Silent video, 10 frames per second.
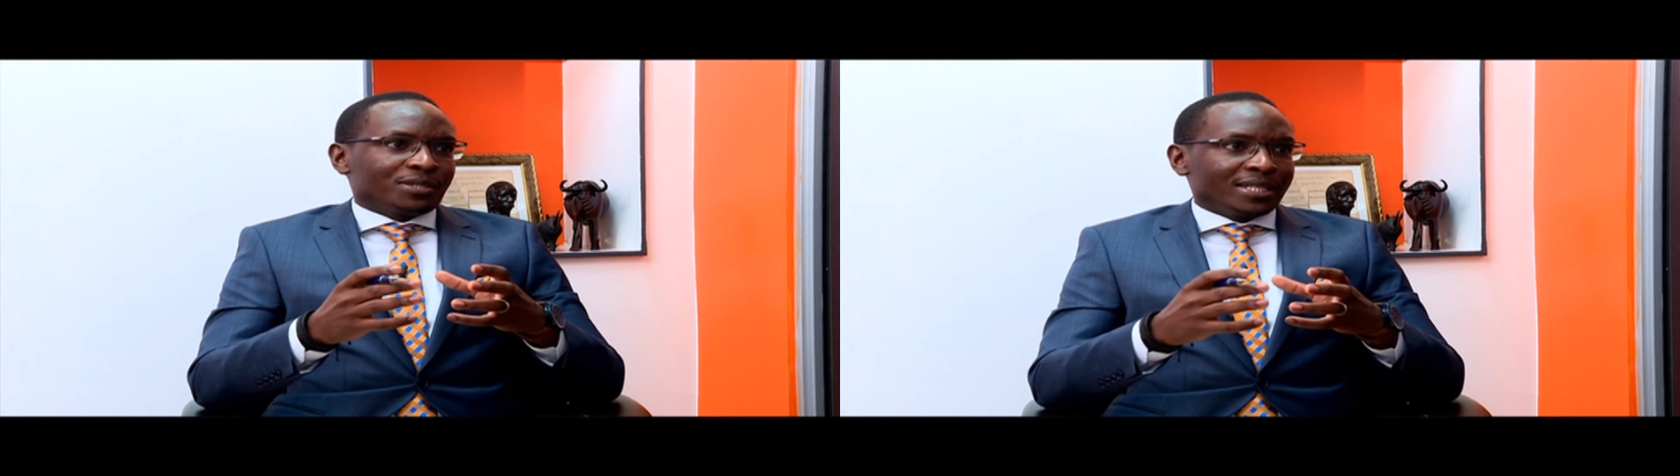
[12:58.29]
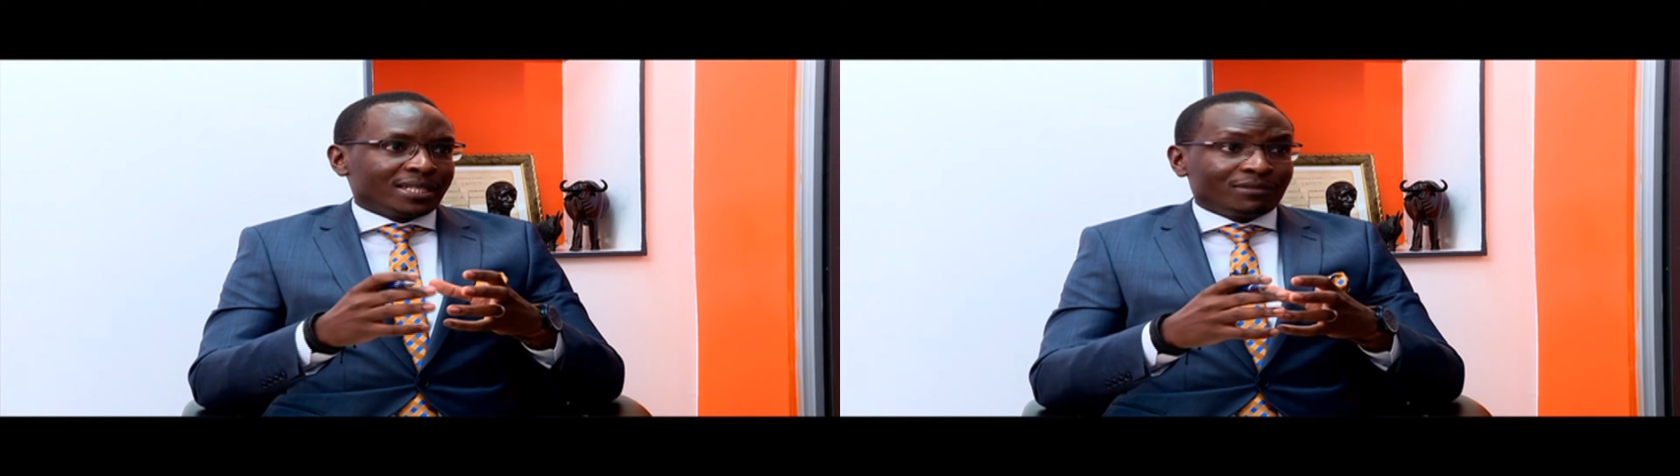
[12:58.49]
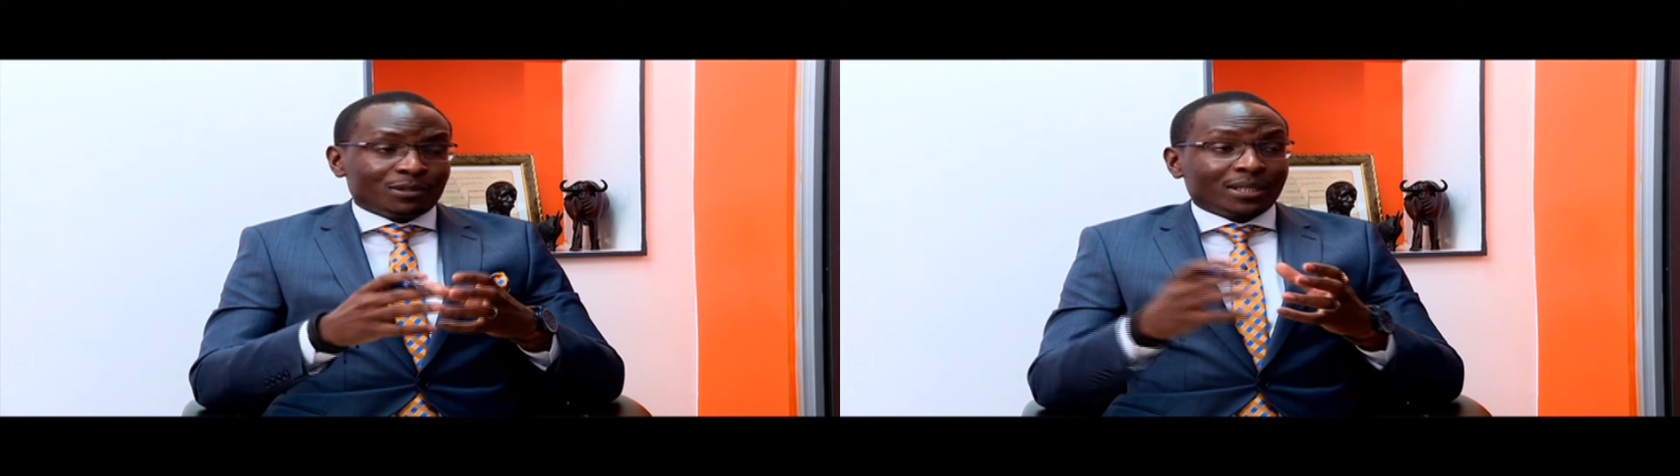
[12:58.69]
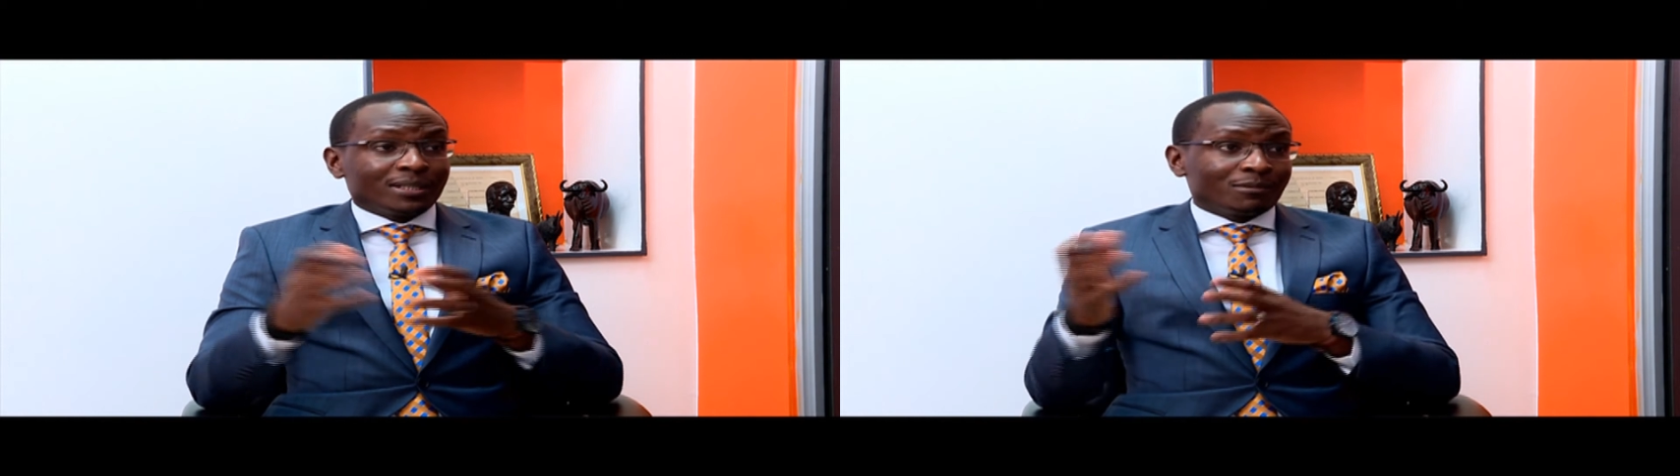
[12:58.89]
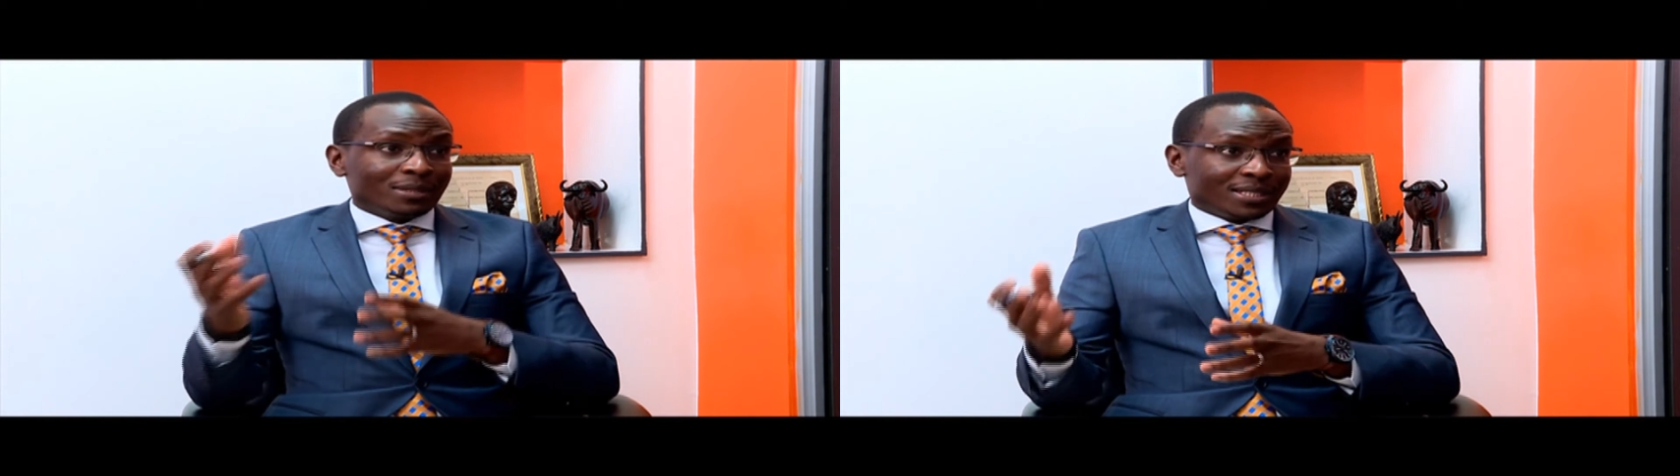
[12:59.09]
take if you look at
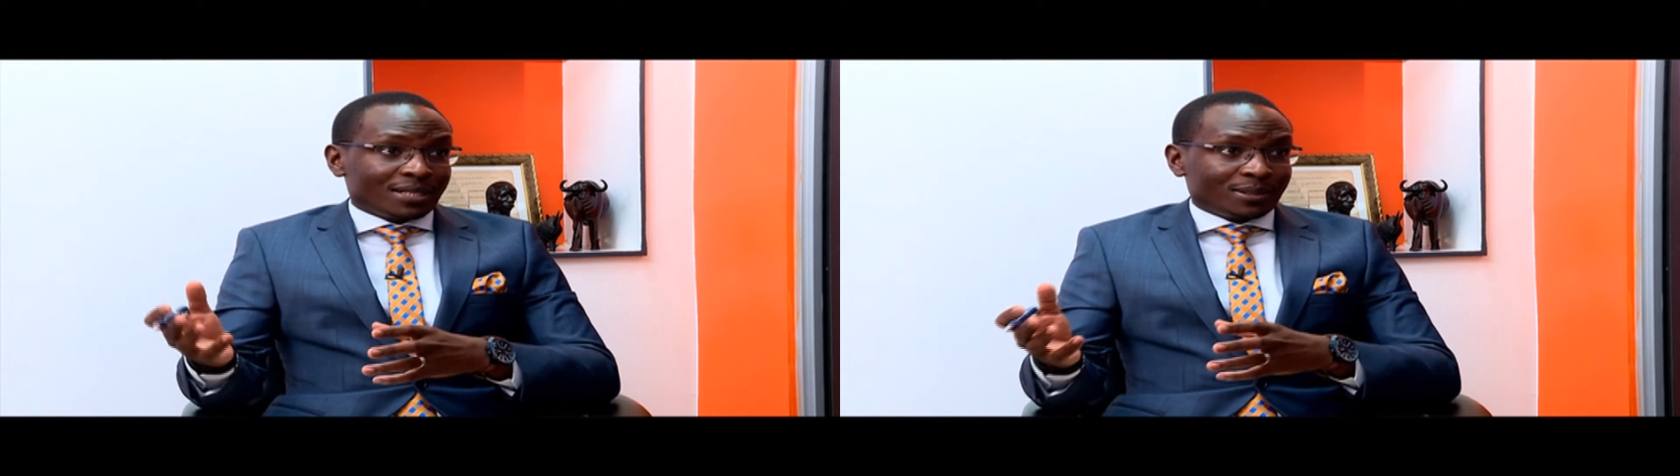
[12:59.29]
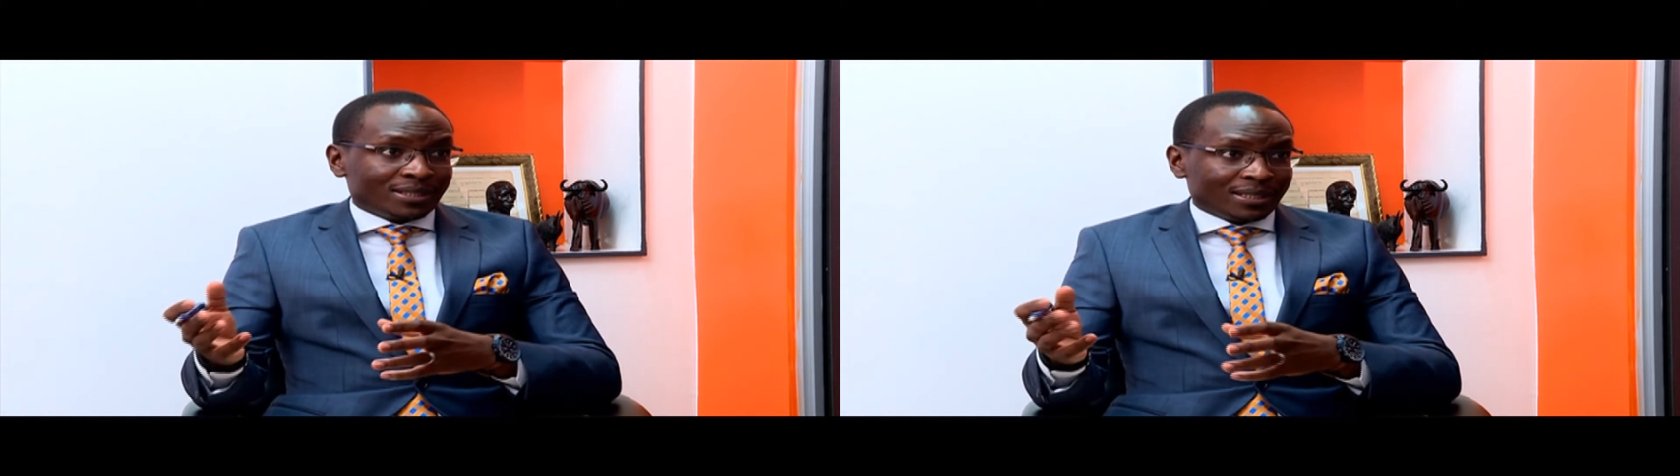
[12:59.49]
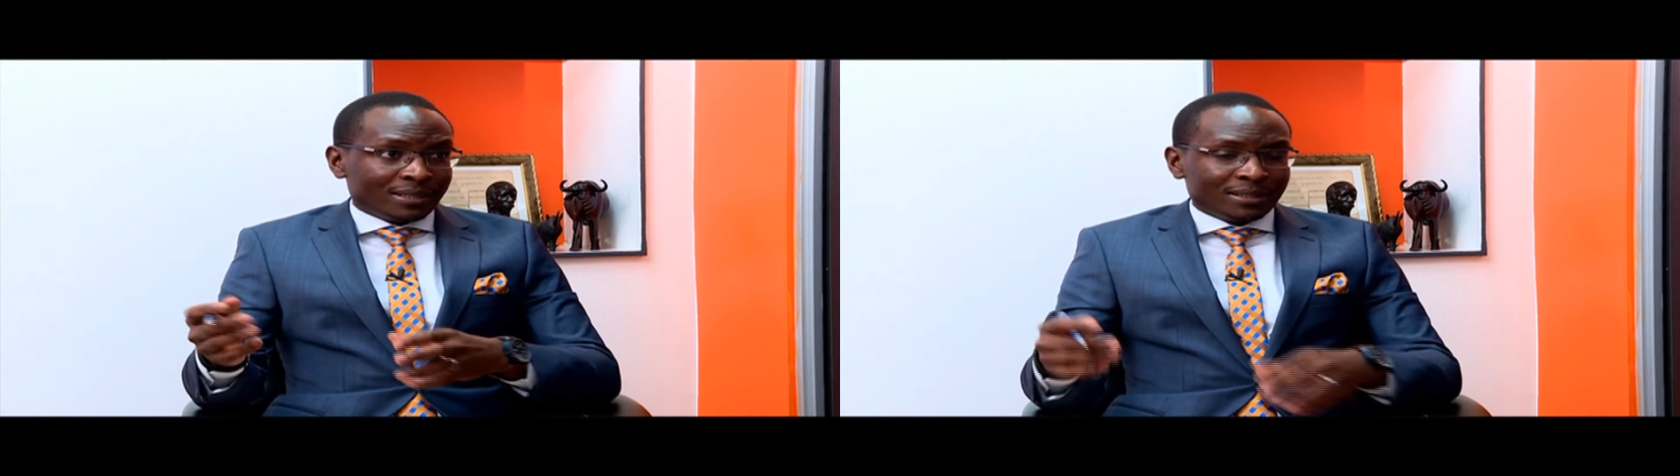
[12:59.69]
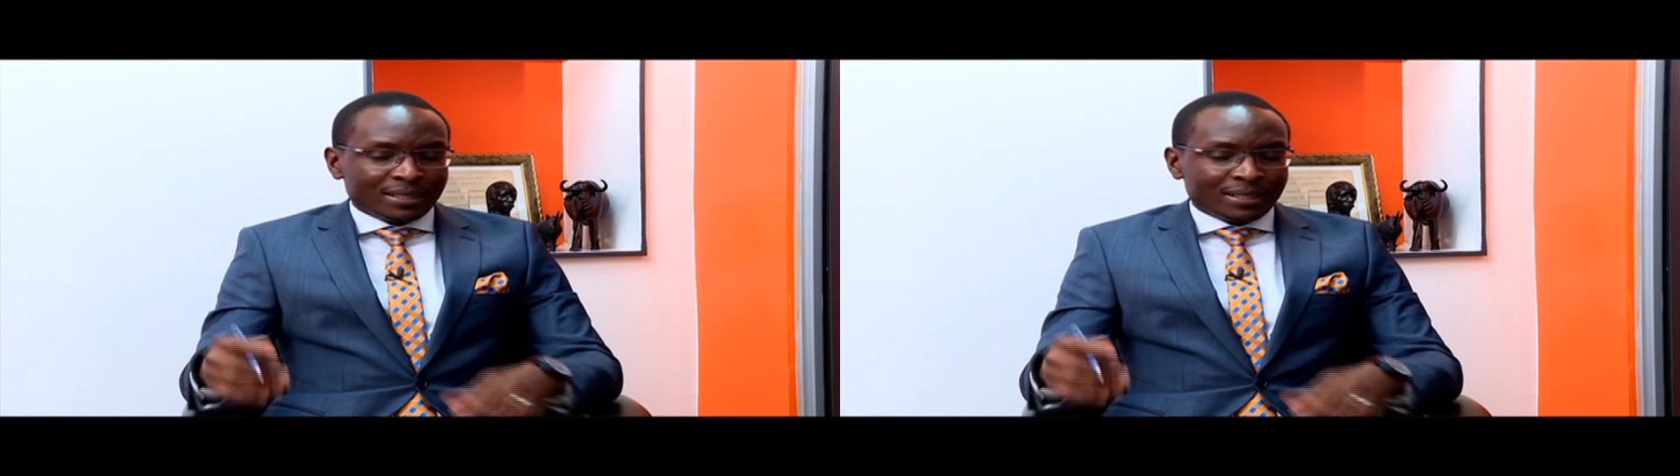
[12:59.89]
the risk out there.